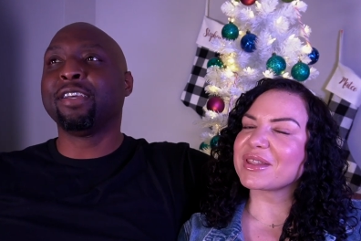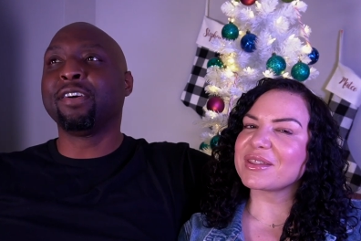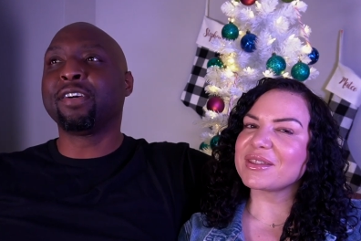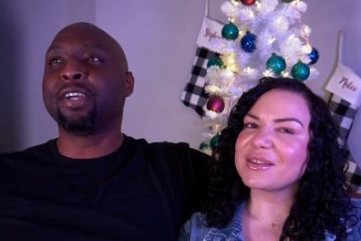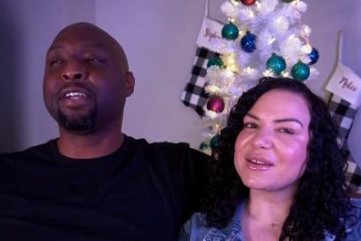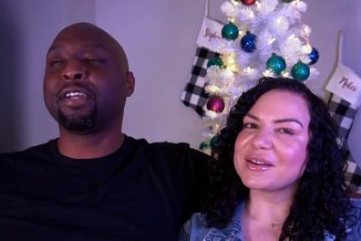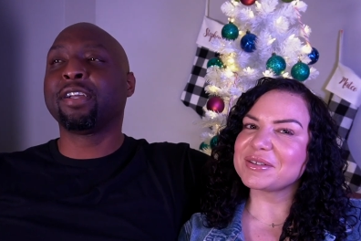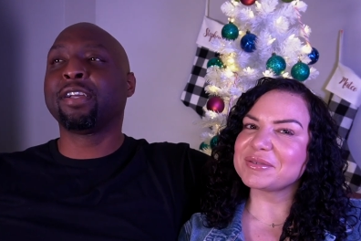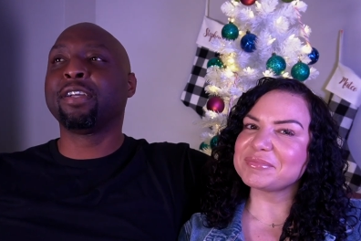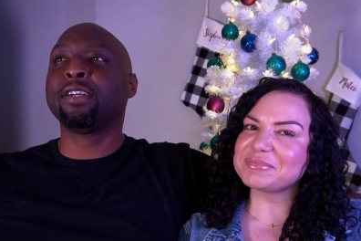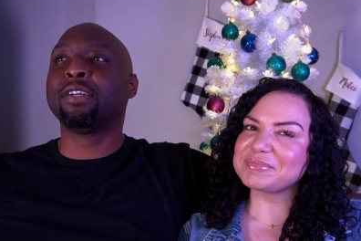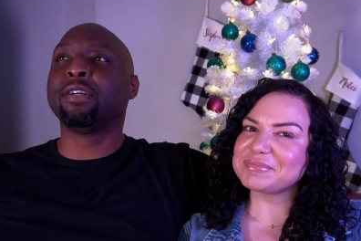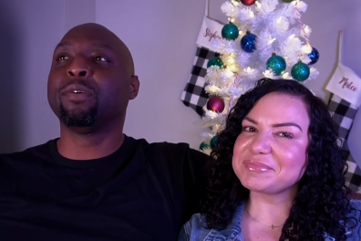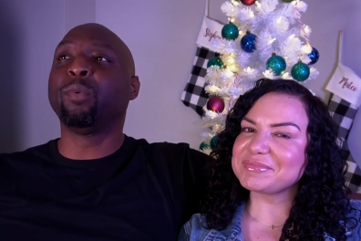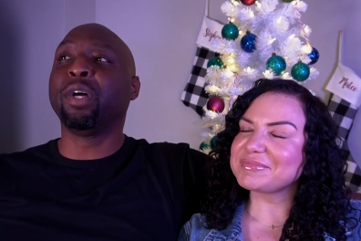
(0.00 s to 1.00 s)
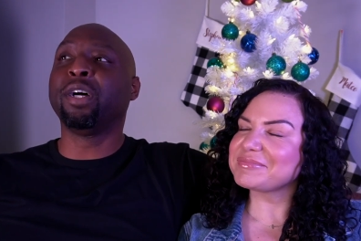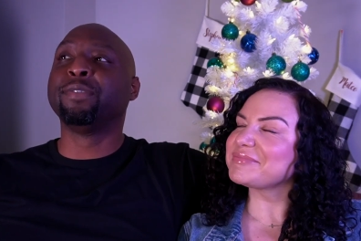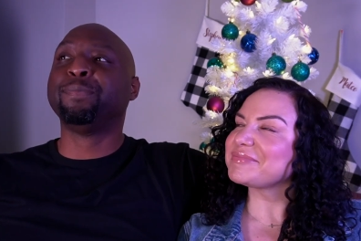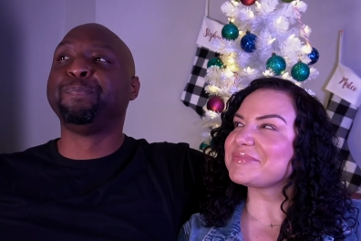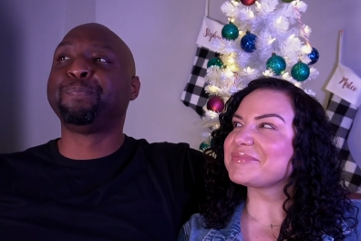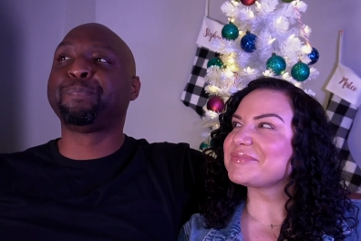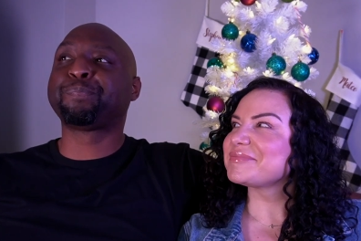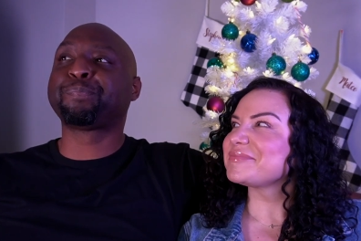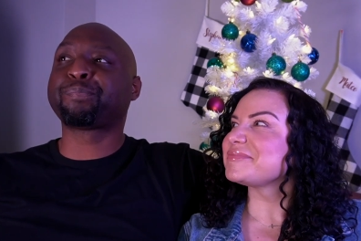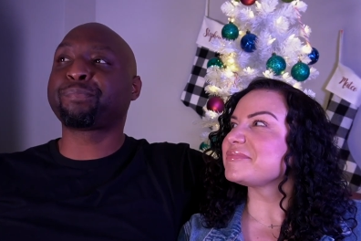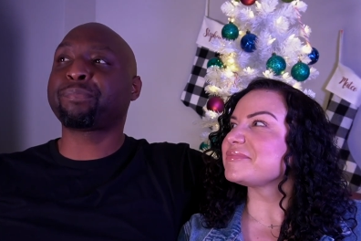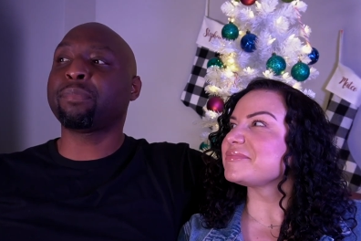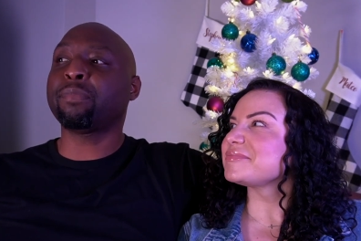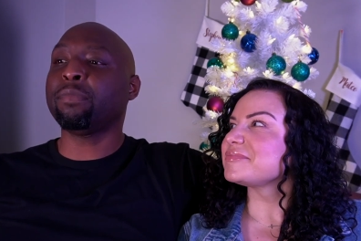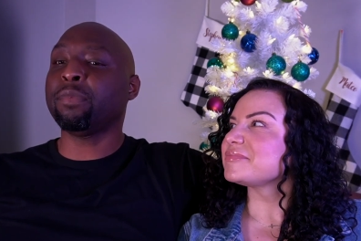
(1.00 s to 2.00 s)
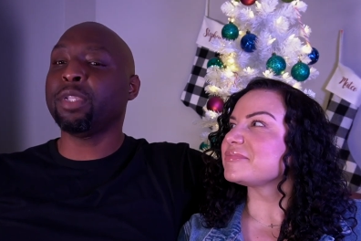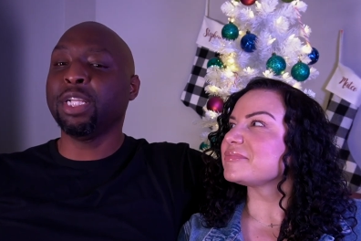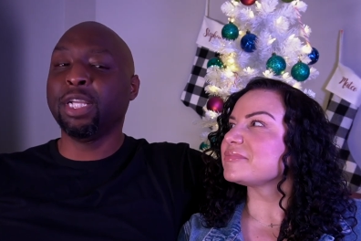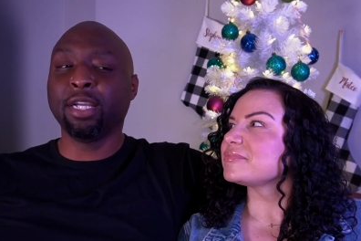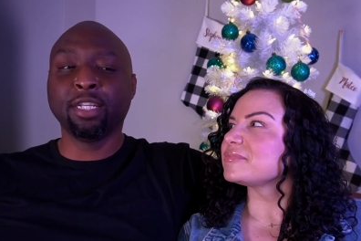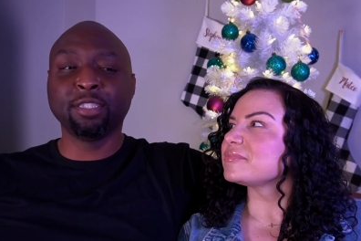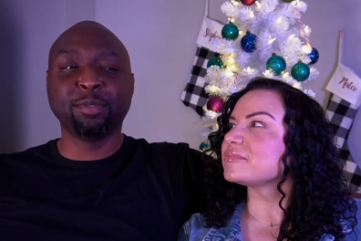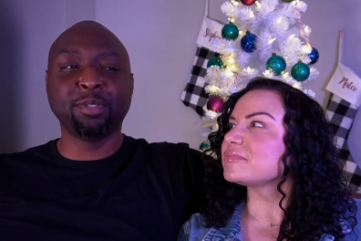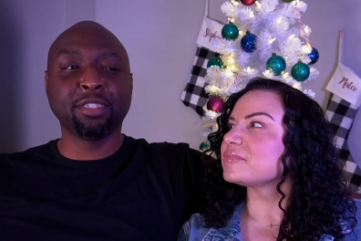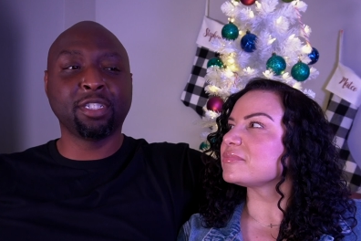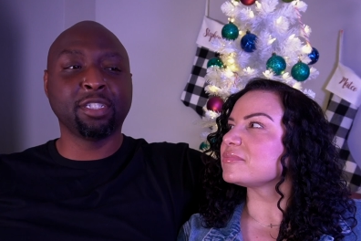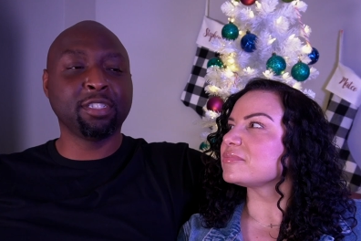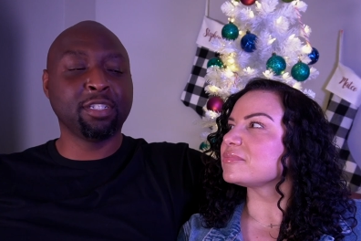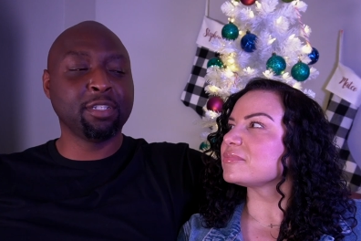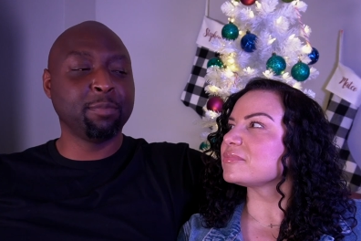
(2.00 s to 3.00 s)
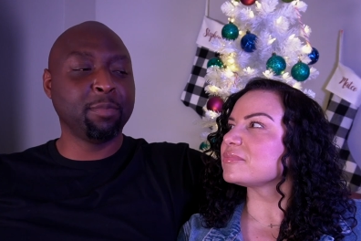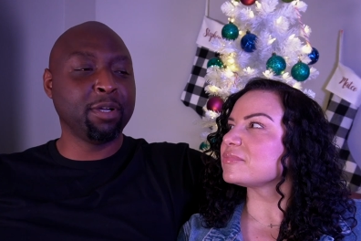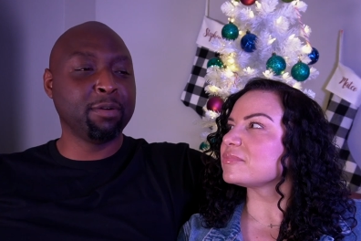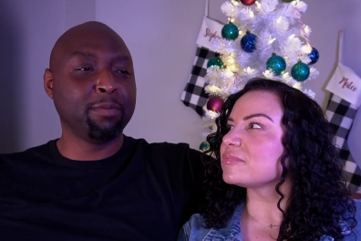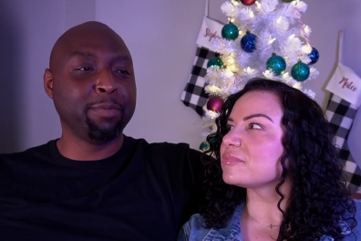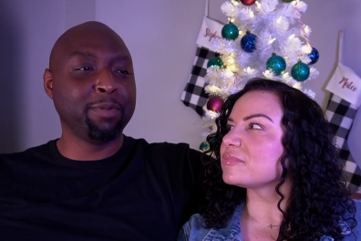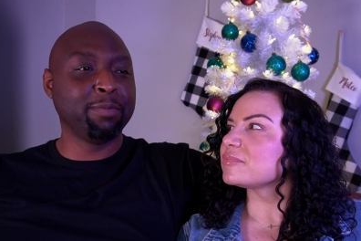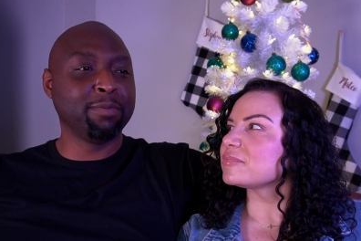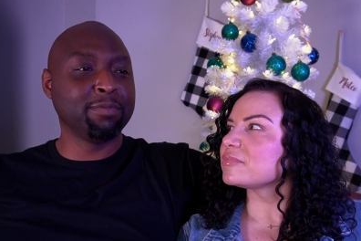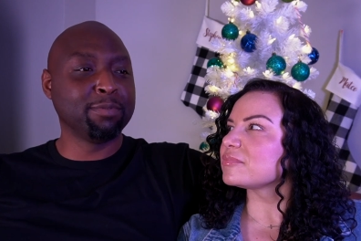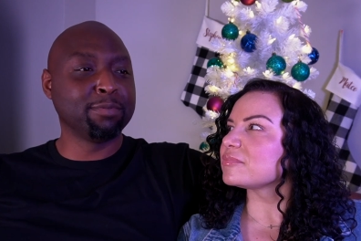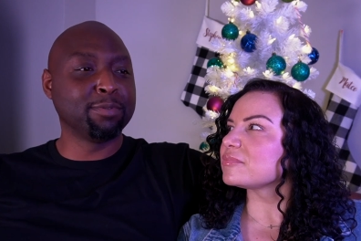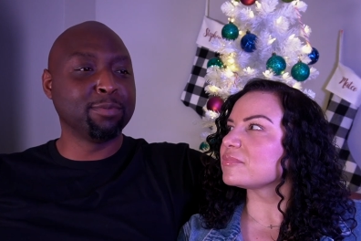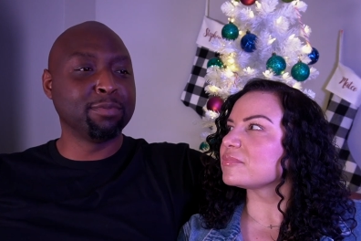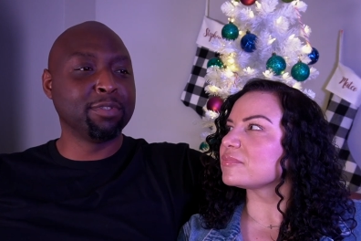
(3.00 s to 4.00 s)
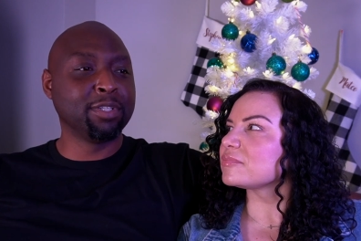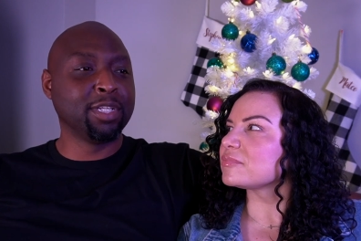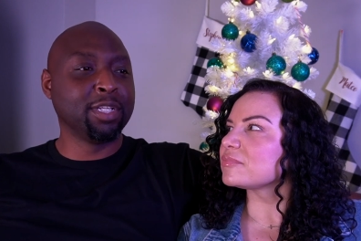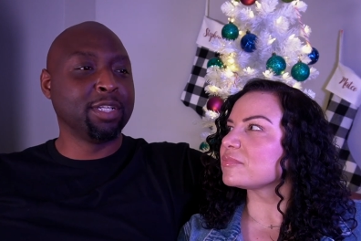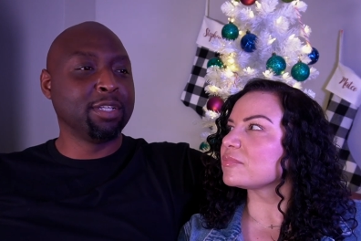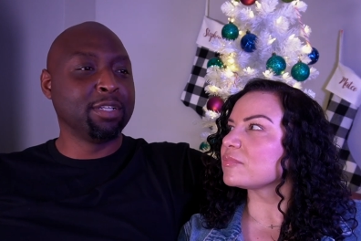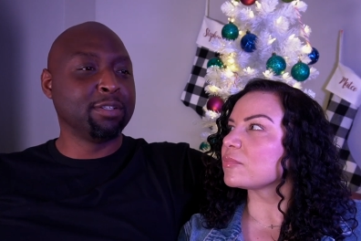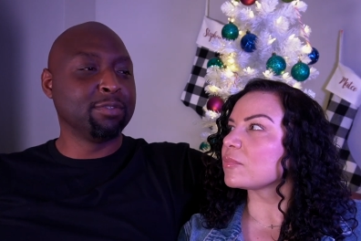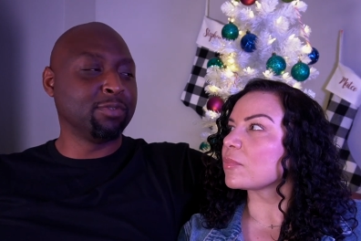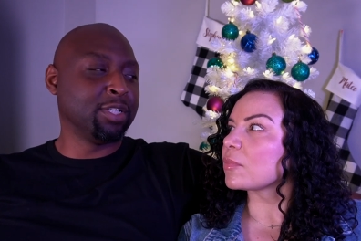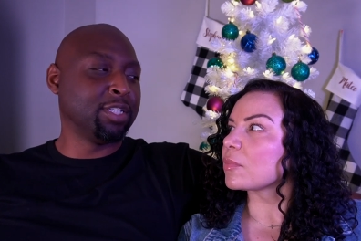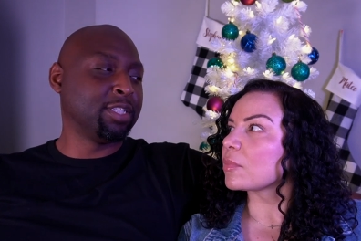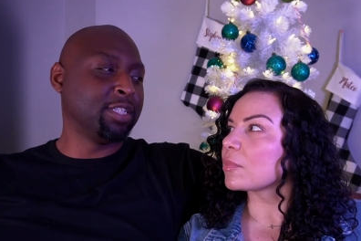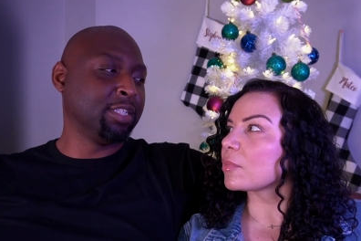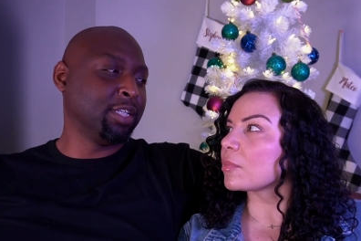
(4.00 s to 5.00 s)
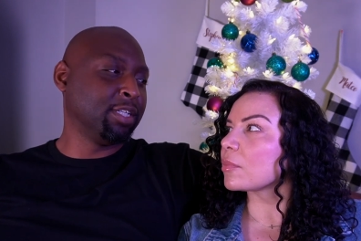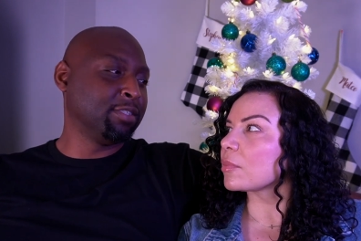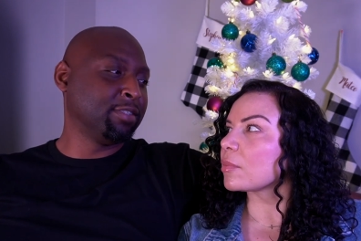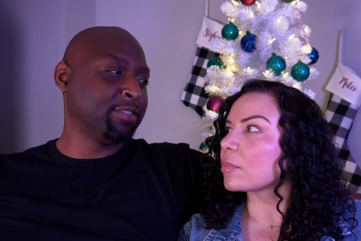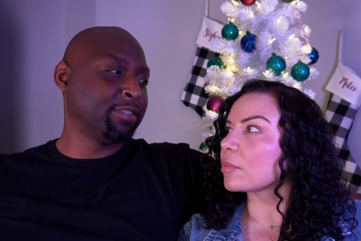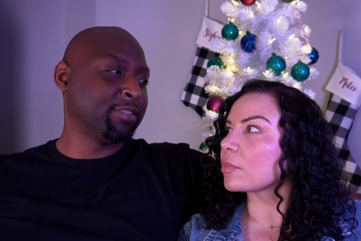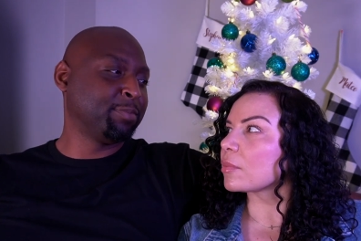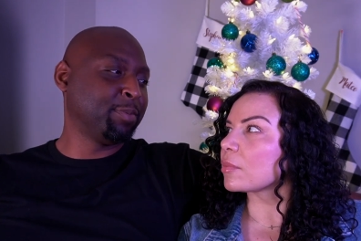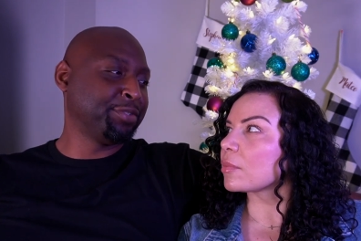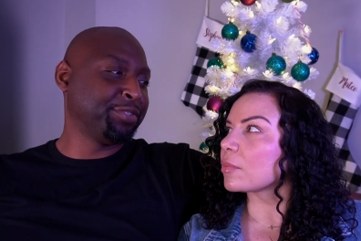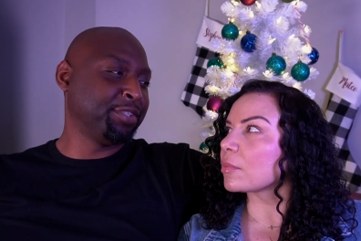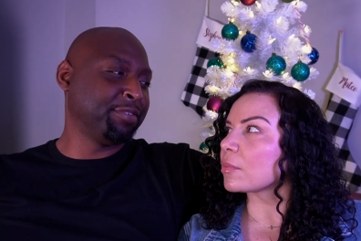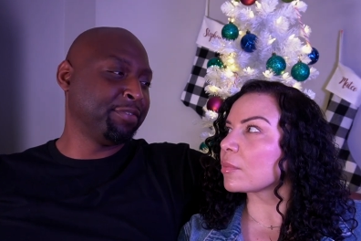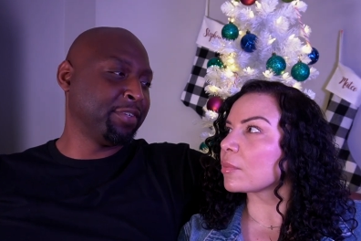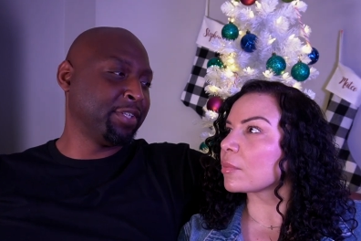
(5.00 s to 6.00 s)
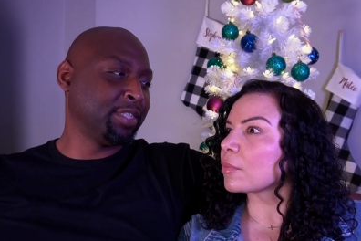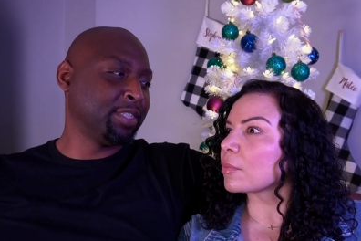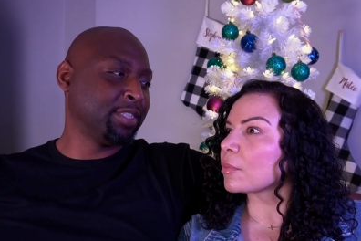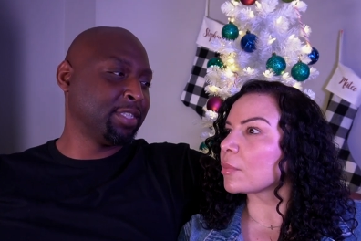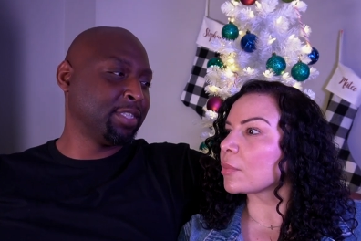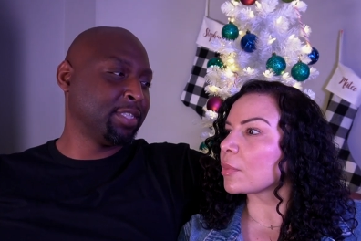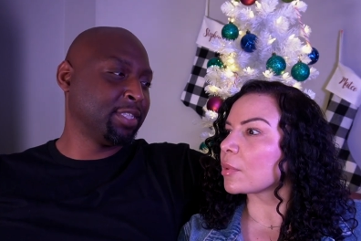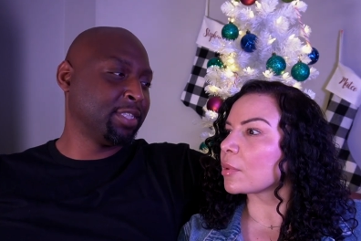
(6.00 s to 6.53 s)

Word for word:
Speaker 1: Okay. Well, I guess we can start talking about what people wanted to know, especially your friends.